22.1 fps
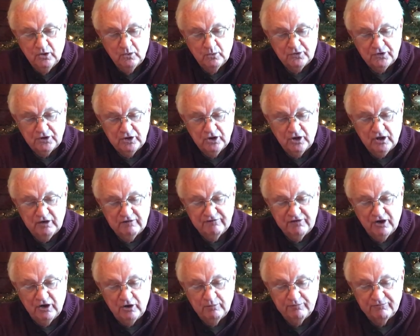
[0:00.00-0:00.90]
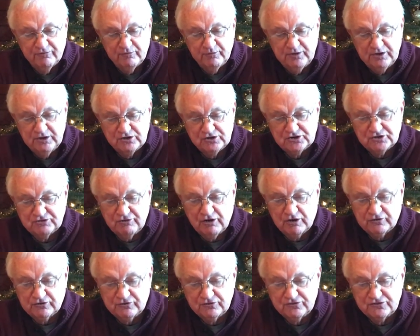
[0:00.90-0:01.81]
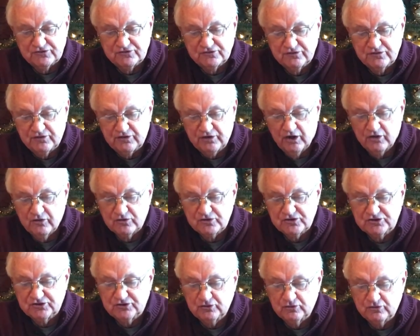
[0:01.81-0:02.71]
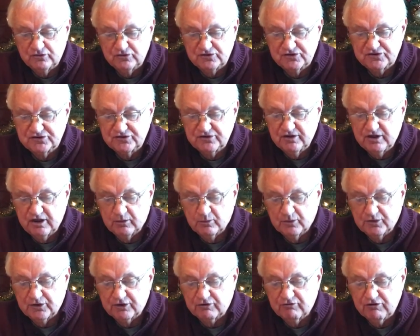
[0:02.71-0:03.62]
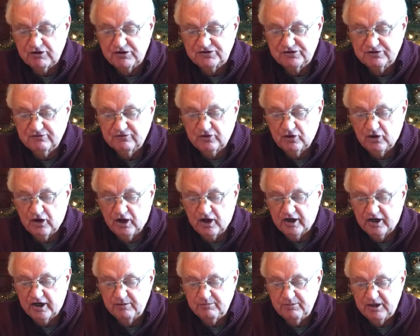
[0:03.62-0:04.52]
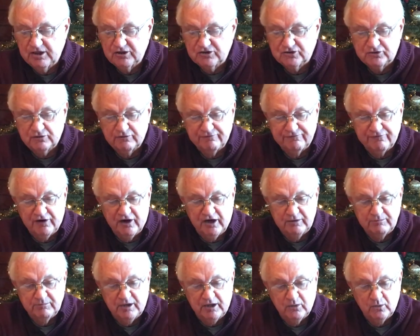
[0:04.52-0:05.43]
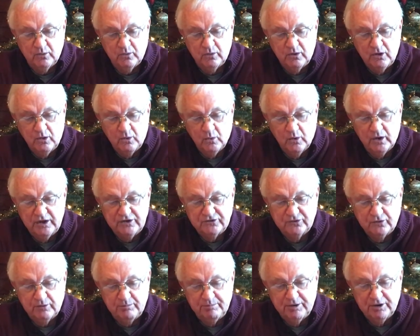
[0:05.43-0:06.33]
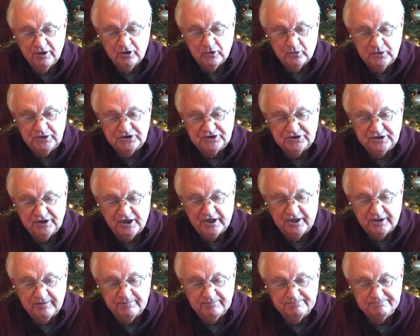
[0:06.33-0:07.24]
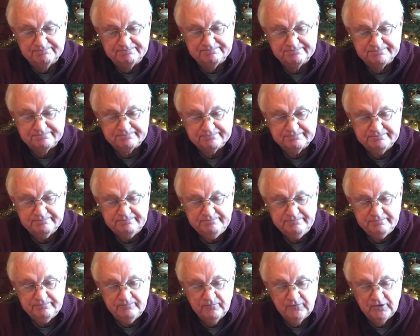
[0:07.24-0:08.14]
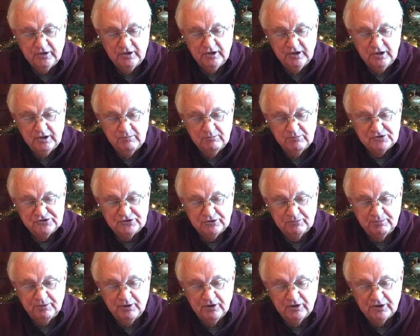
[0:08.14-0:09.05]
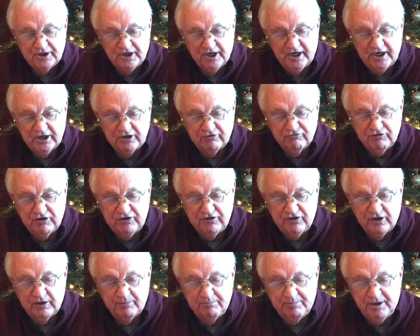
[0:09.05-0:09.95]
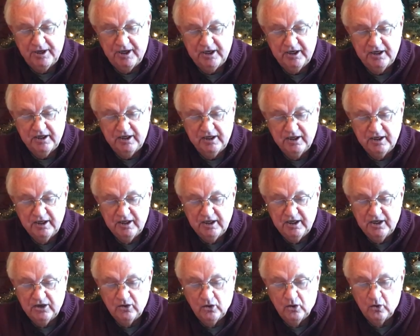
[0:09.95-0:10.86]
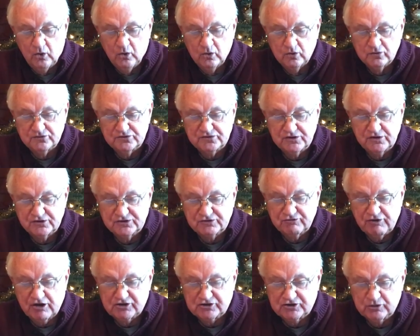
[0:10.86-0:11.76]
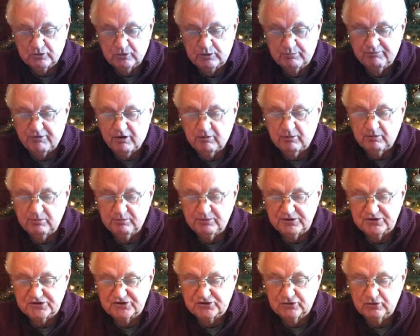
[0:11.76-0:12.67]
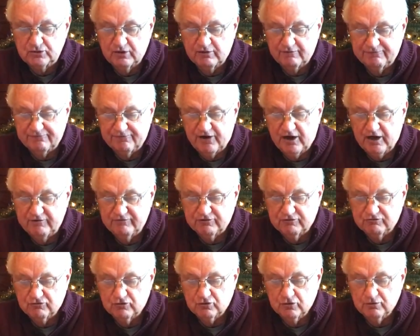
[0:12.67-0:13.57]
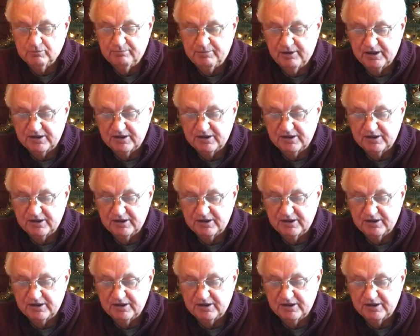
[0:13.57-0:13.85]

With a lot of help from the instructors, the other students, and with the grace of God, I managed to find my way to the pillow each night. Mr. Bill and I agreed that a peg and hole structure would probably suit a 5-year-old